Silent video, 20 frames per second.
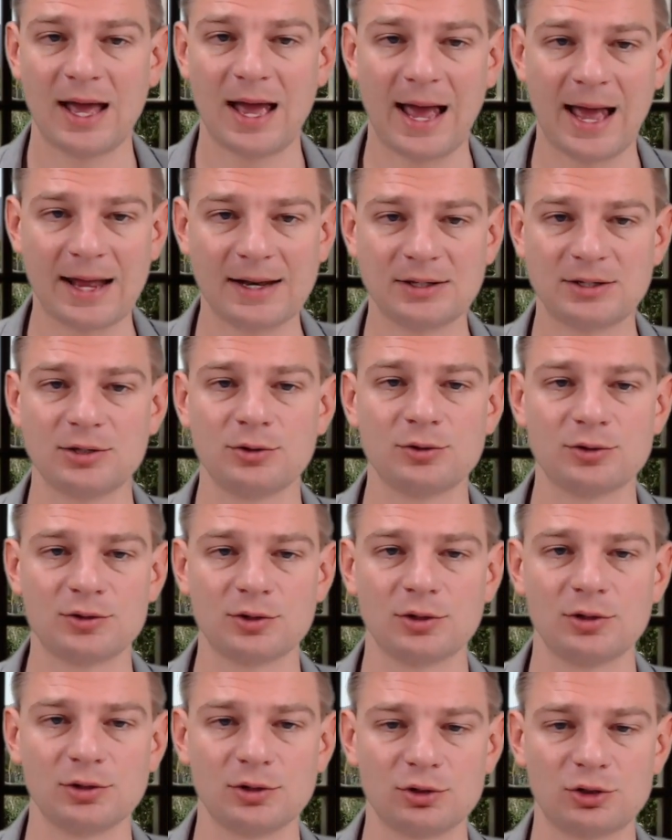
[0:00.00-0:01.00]
end
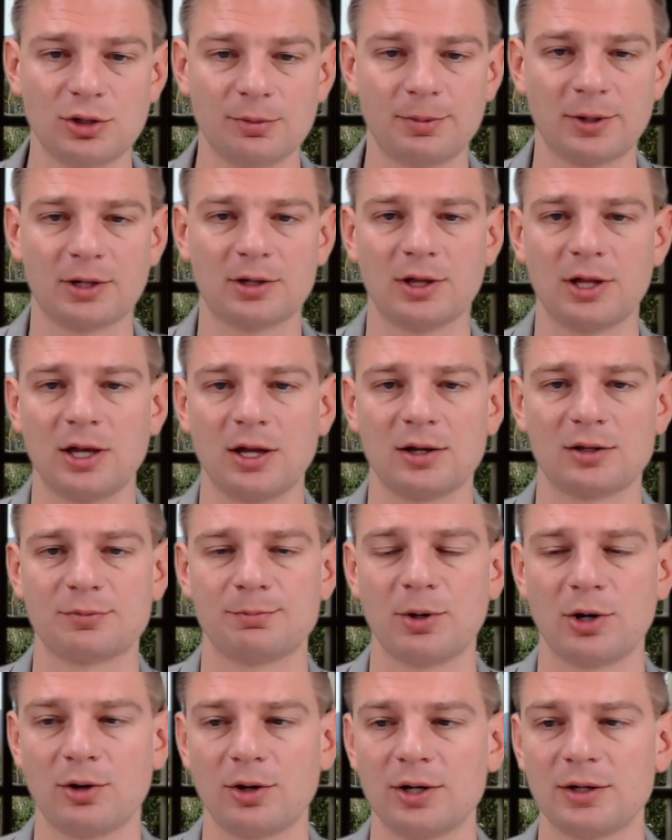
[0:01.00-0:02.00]
user typically
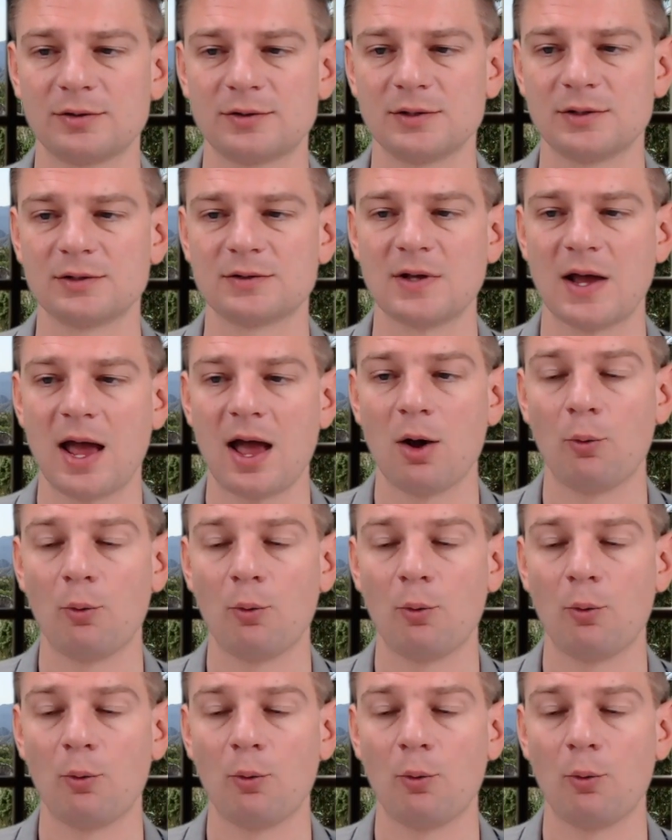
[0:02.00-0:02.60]
experiences